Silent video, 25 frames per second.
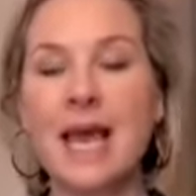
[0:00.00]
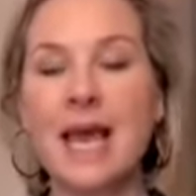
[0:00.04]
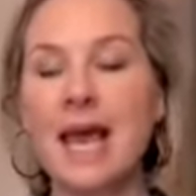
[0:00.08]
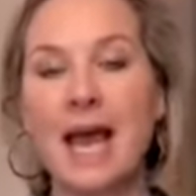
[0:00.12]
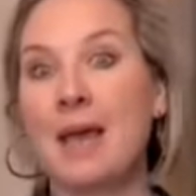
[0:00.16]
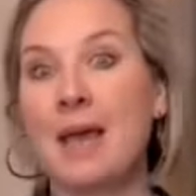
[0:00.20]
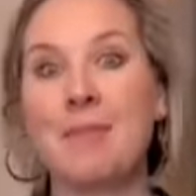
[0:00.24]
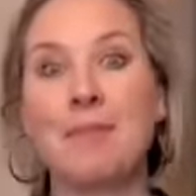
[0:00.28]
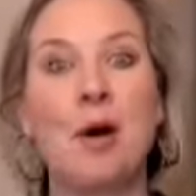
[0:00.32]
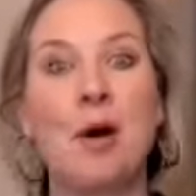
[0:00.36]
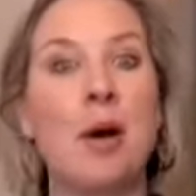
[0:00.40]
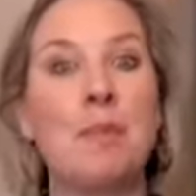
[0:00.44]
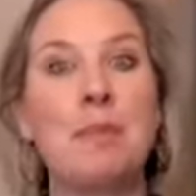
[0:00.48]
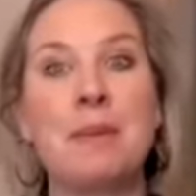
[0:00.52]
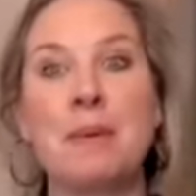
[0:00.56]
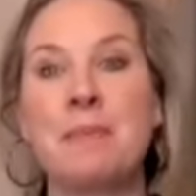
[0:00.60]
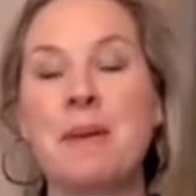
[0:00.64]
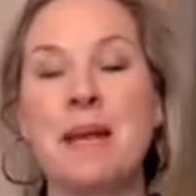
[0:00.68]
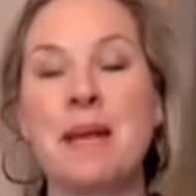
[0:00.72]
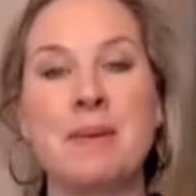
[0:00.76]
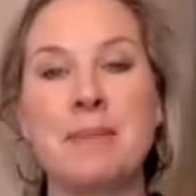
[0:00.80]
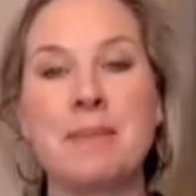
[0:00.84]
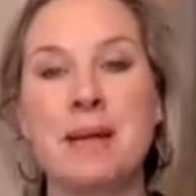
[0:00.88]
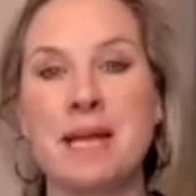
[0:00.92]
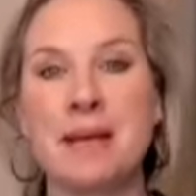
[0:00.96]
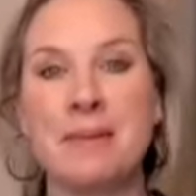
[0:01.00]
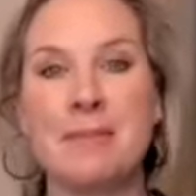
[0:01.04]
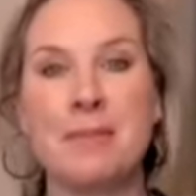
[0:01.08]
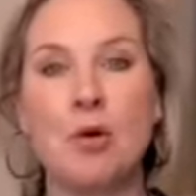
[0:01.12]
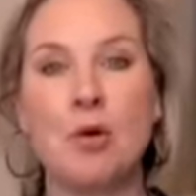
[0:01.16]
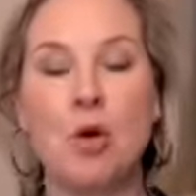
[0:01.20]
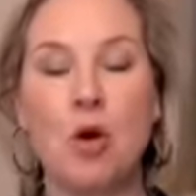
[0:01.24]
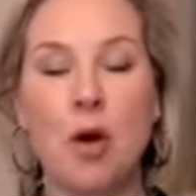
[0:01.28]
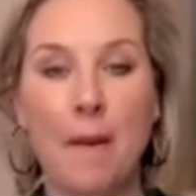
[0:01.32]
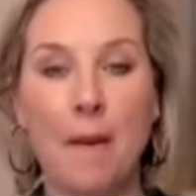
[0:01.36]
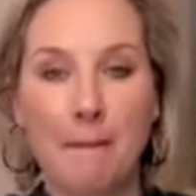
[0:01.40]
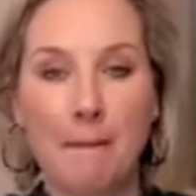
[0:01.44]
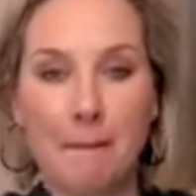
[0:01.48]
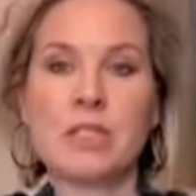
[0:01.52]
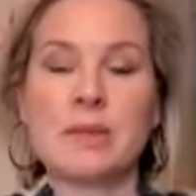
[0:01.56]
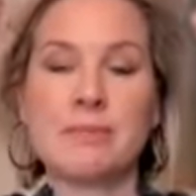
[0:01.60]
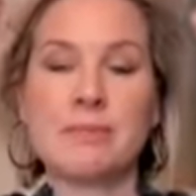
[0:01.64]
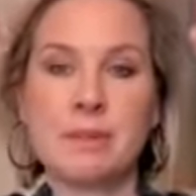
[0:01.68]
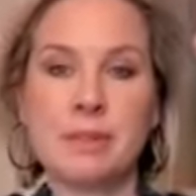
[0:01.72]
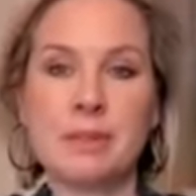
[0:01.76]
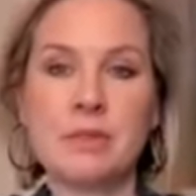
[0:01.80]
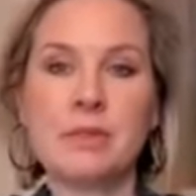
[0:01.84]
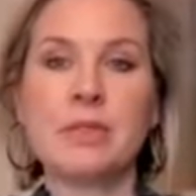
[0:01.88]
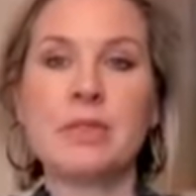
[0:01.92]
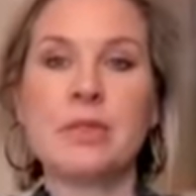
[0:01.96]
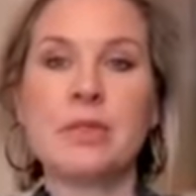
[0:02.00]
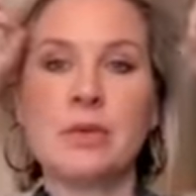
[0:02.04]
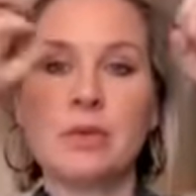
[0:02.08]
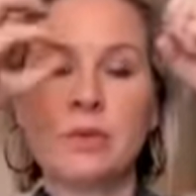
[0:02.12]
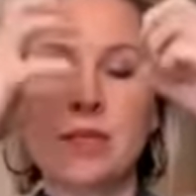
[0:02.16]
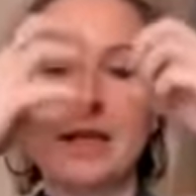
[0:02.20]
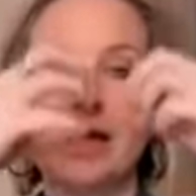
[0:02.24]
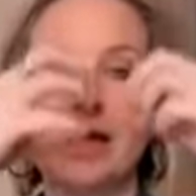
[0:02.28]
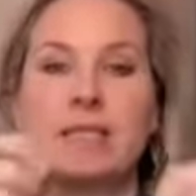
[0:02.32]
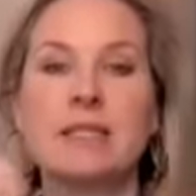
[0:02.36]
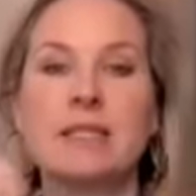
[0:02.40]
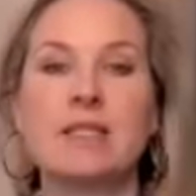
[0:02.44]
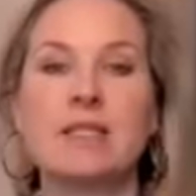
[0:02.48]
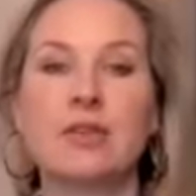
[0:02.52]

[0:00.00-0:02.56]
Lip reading: It might be many, many more. To build an audience,